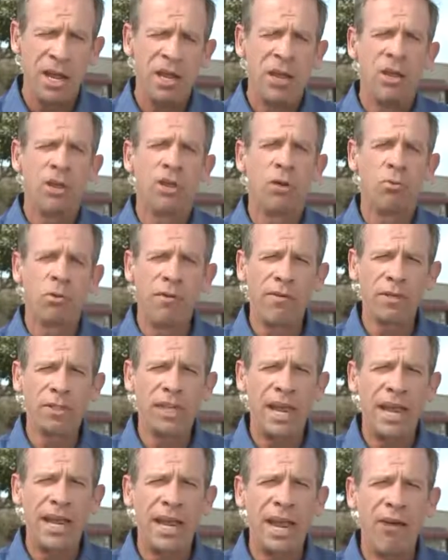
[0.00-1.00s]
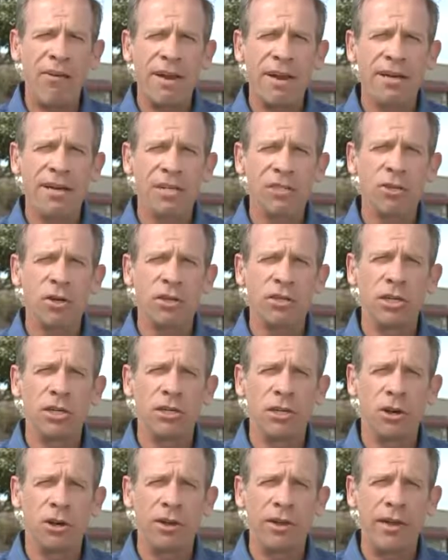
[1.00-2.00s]
the Riverside County District
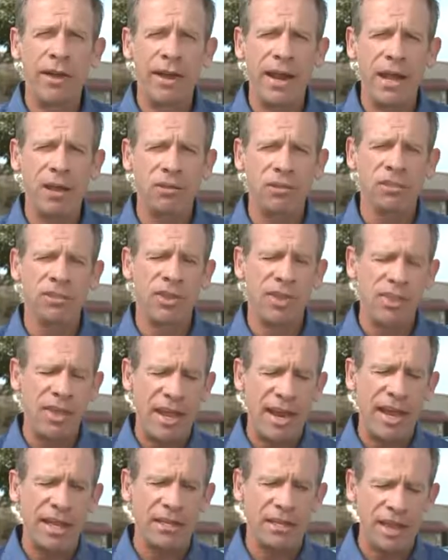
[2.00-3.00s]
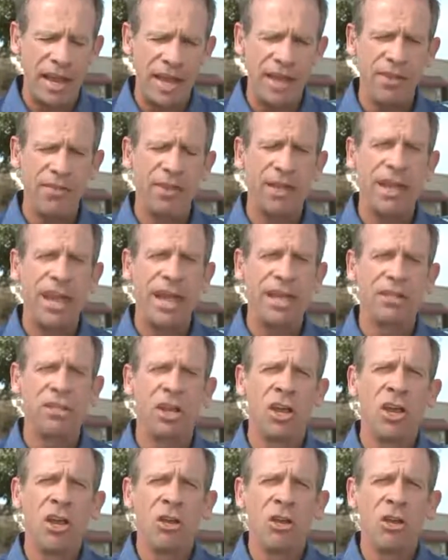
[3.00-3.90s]
Attorney announced that they had taken the case